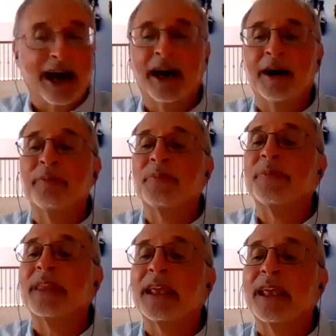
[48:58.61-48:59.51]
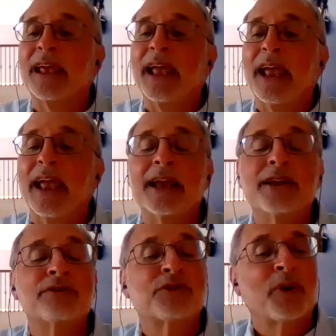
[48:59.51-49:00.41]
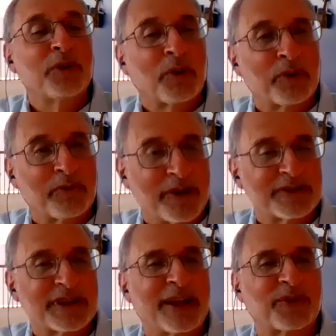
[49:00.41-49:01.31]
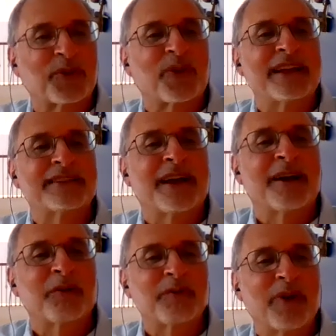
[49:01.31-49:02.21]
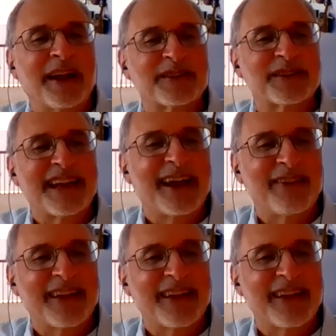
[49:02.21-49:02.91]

Join the World Affairs Council. That's how we pay our staff.